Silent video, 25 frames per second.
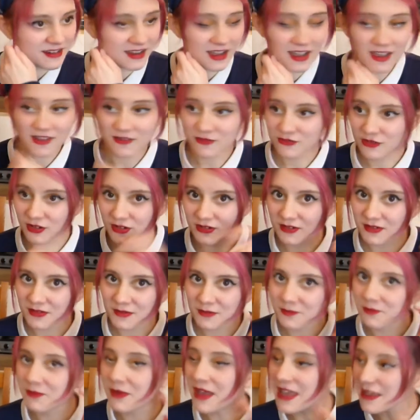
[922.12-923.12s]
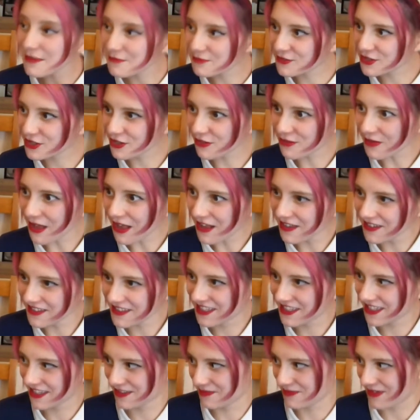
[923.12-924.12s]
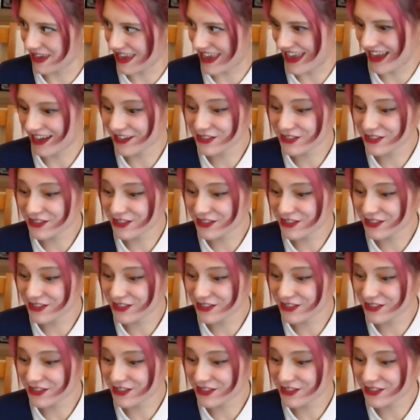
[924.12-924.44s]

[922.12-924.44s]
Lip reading: I have no... Babe, stop asking me.